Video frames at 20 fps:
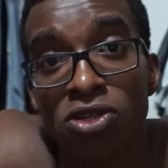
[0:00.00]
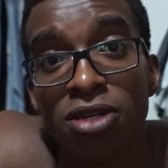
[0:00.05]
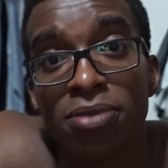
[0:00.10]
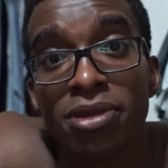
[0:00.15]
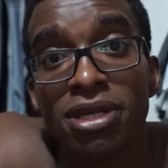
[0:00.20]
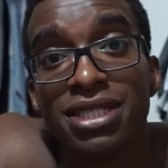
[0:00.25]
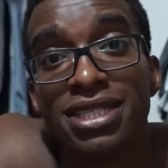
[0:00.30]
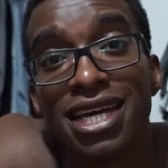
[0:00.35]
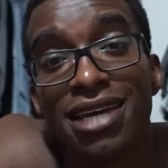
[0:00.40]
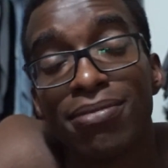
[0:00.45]
I'm
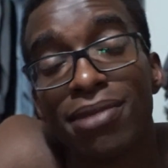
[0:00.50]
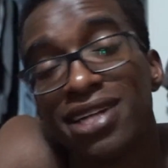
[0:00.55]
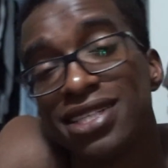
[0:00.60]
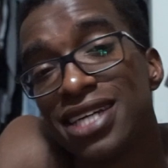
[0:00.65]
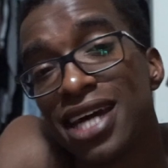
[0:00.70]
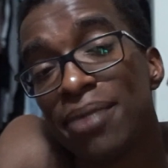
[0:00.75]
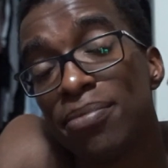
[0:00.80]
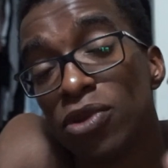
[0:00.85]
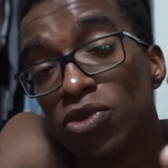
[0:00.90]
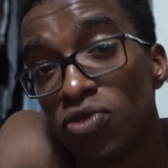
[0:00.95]
going to take my
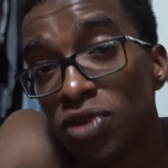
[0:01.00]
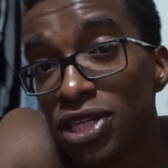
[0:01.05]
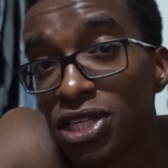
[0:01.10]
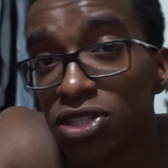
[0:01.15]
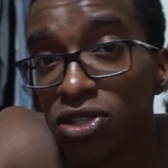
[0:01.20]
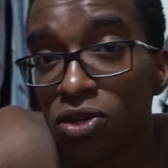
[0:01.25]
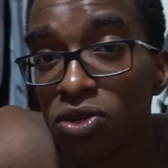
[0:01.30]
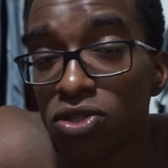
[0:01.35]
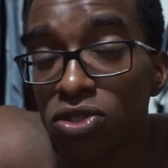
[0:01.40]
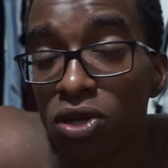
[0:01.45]
time to reach
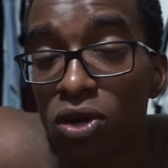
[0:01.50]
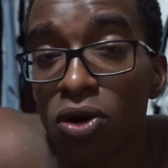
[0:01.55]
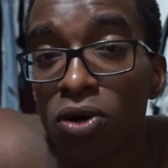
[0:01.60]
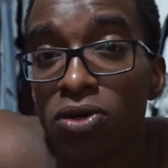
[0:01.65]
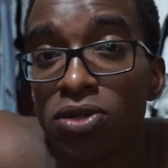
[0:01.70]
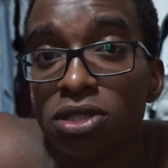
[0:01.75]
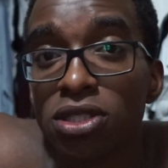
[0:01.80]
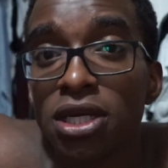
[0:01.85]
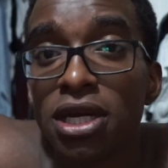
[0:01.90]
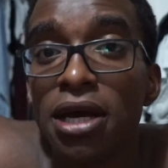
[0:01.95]
those
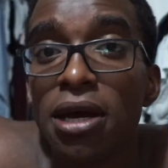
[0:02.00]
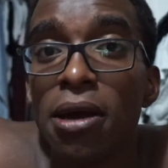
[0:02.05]
goals,